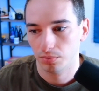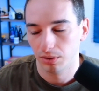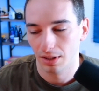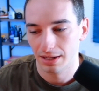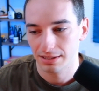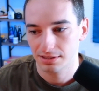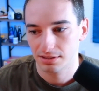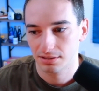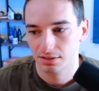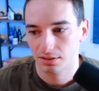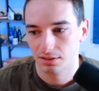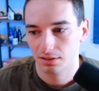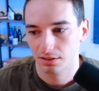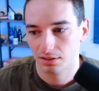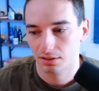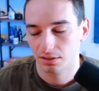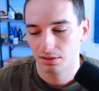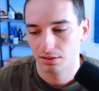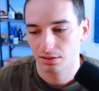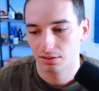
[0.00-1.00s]
plus
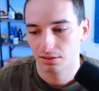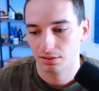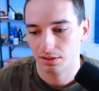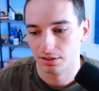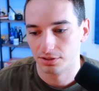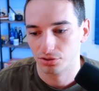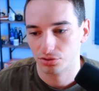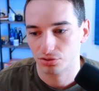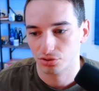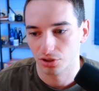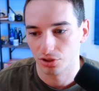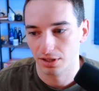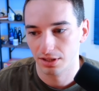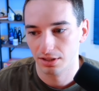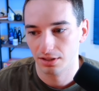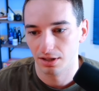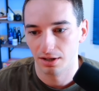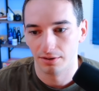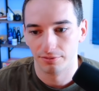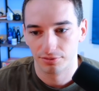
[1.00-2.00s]
the
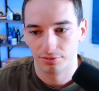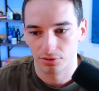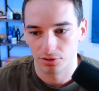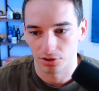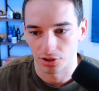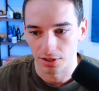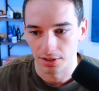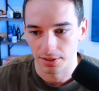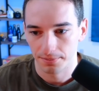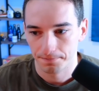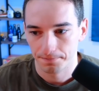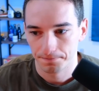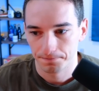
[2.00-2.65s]
string of 3.